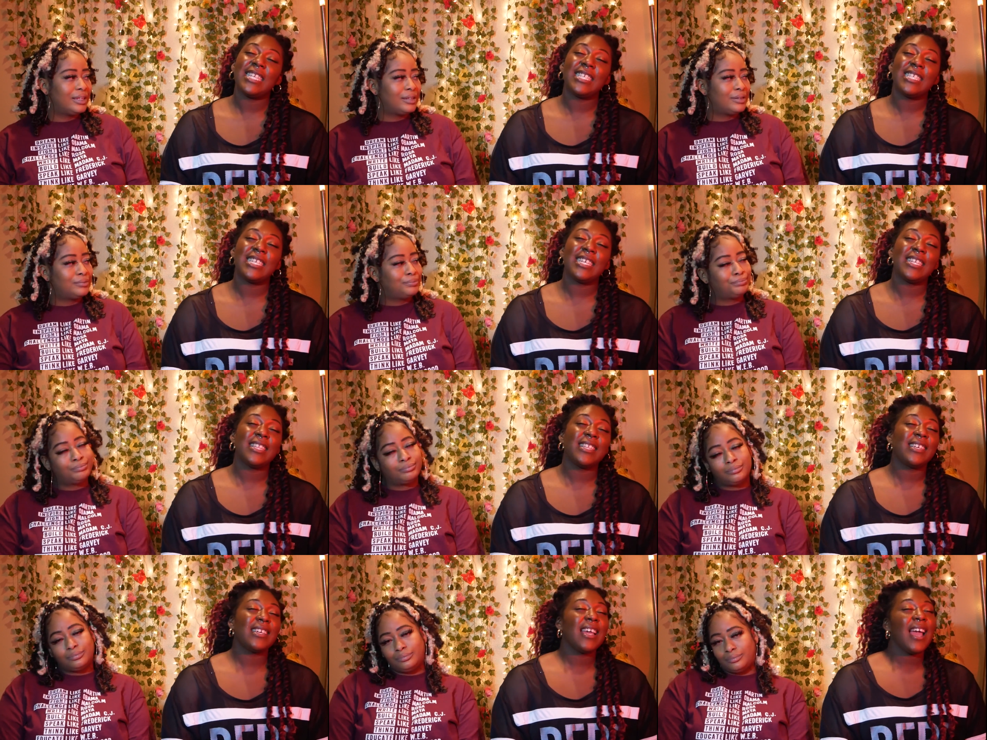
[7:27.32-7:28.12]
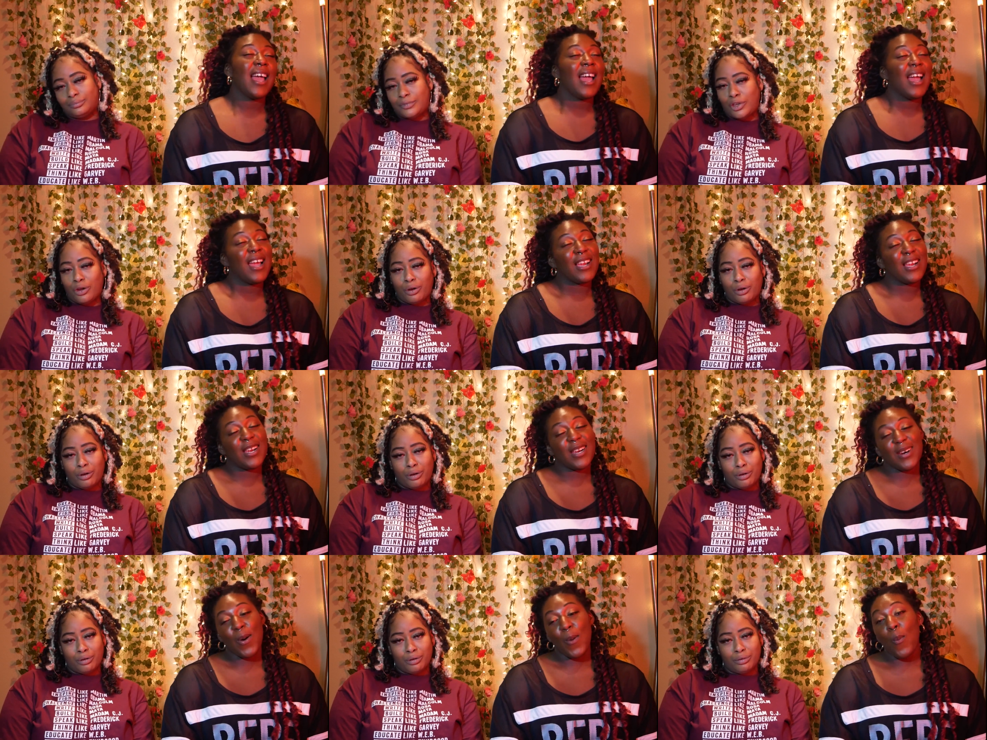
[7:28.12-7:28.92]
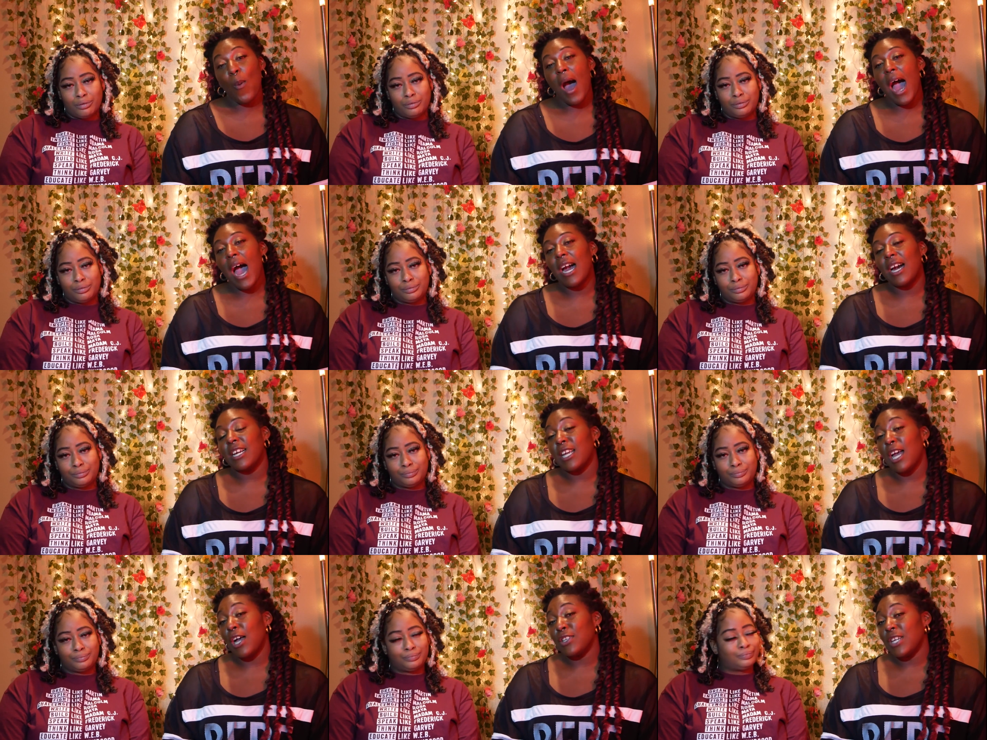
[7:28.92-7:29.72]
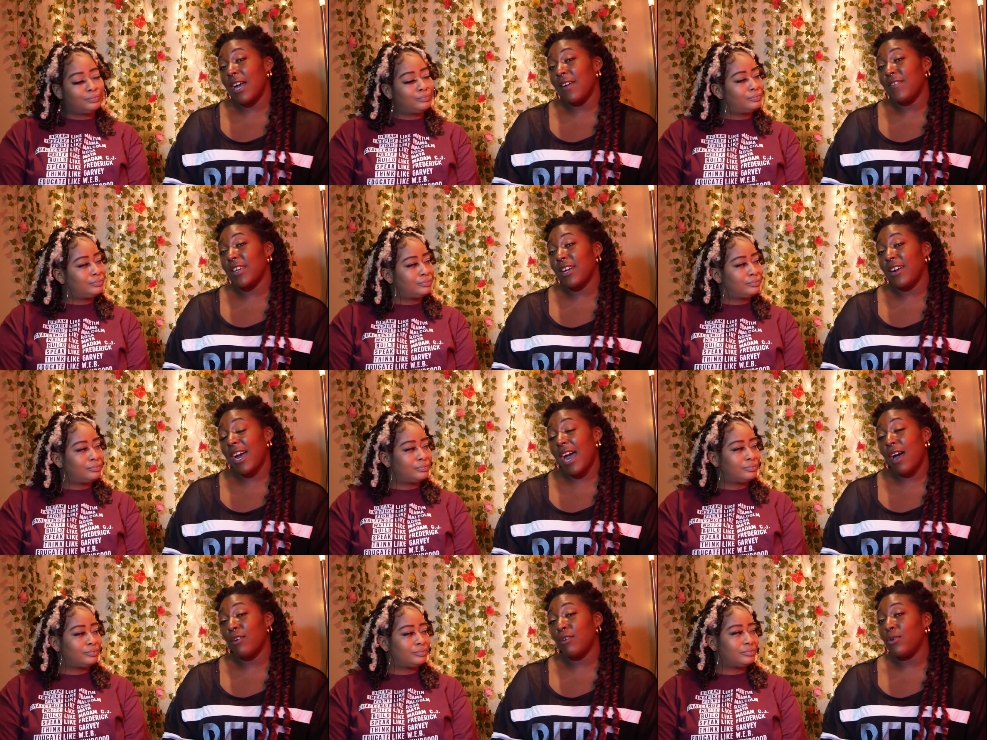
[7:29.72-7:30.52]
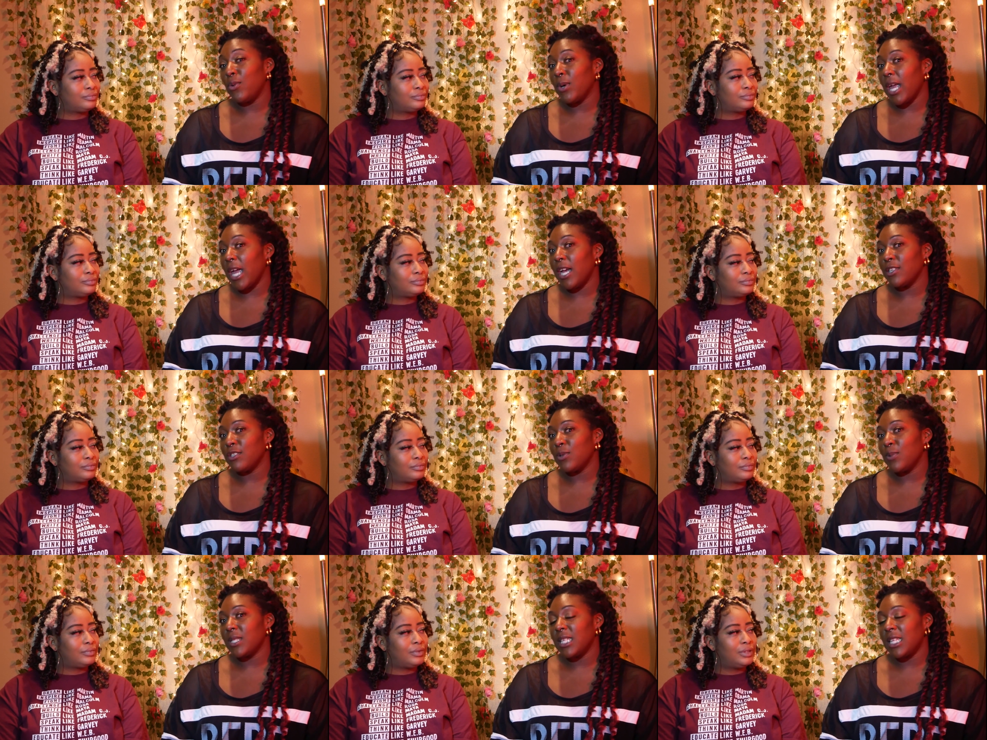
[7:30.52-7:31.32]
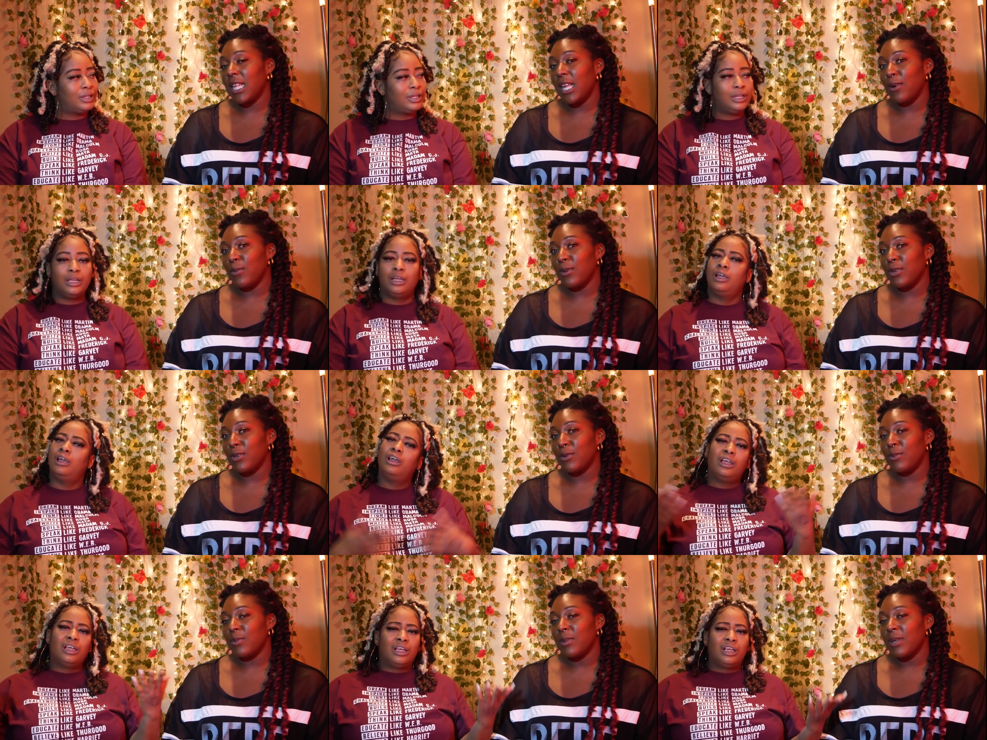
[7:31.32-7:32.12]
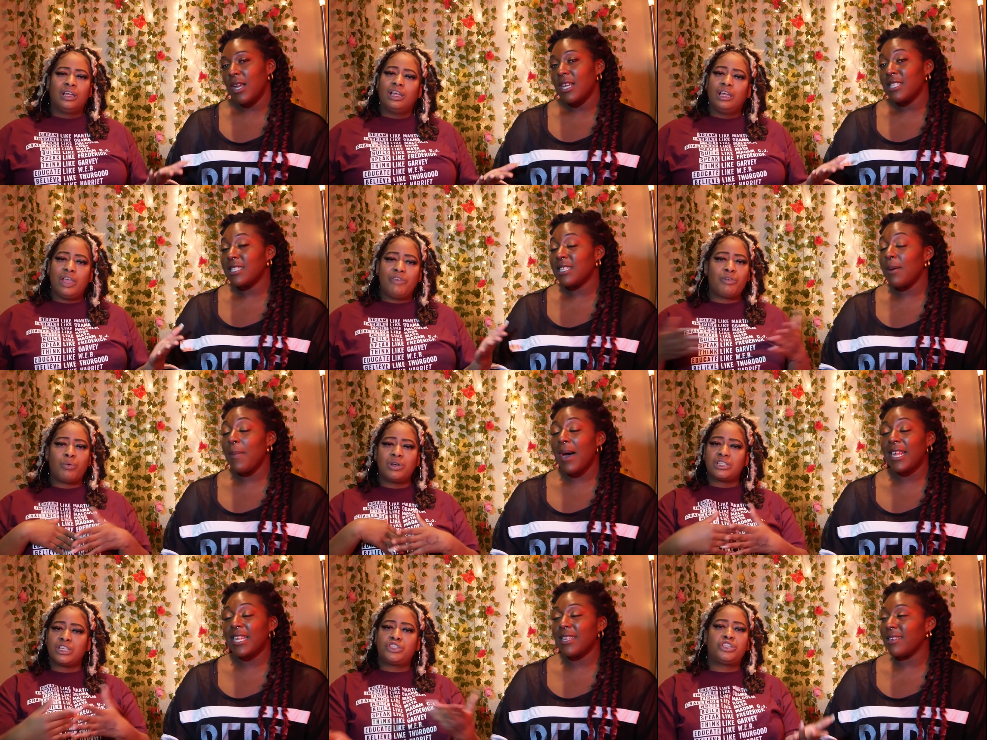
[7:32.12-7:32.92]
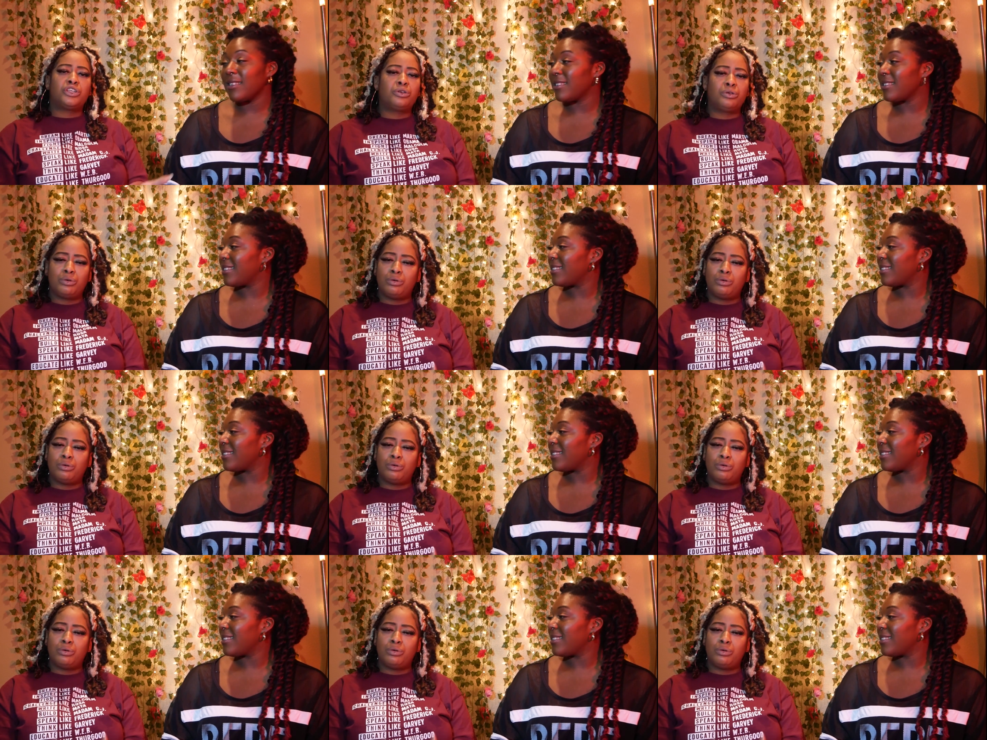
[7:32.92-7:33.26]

Speaker 1: each other. Girl, why are y'all trying to figure out who cares who's in that room? If it wasn't you,